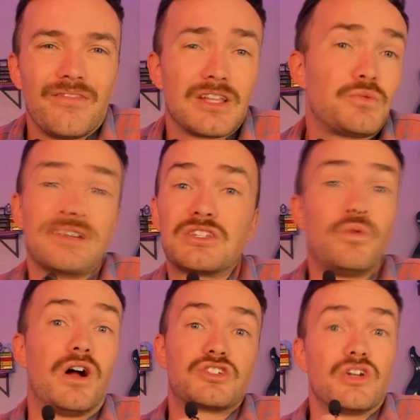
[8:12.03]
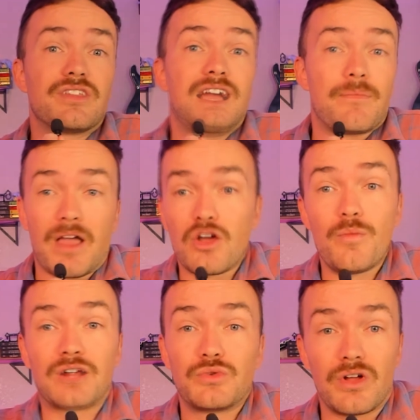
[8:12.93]
That's why I still watch it all the time. I go
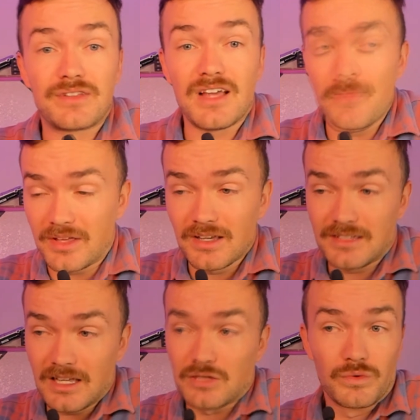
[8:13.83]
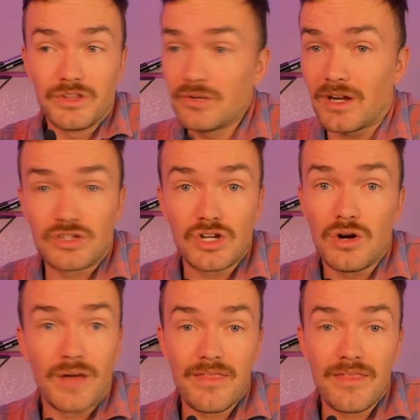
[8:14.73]
back to it all the time because it's a really great show,